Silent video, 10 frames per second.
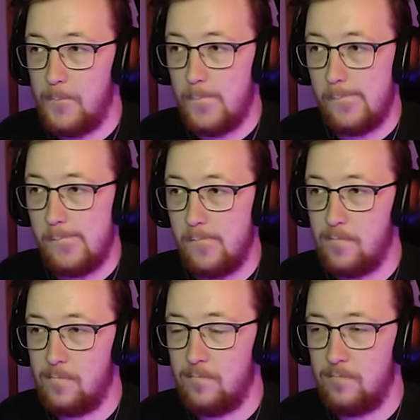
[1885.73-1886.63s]

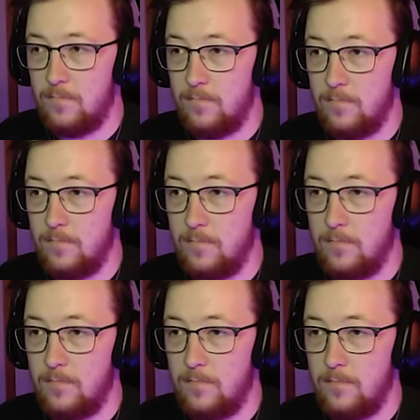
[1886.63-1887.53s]

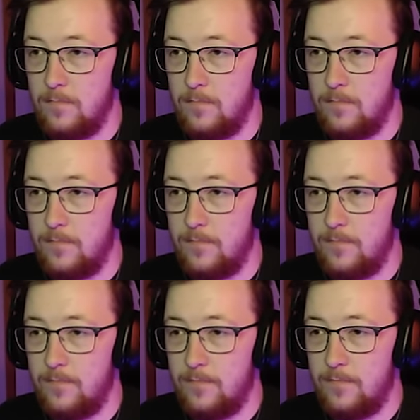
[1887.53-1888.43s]

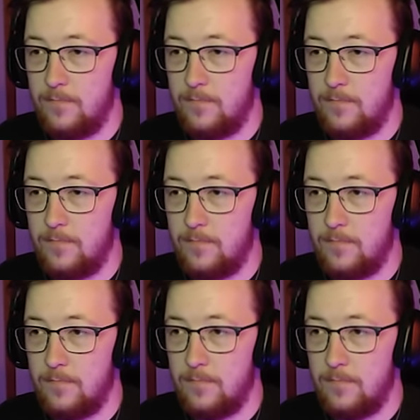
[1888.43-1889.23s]
(no one is talking)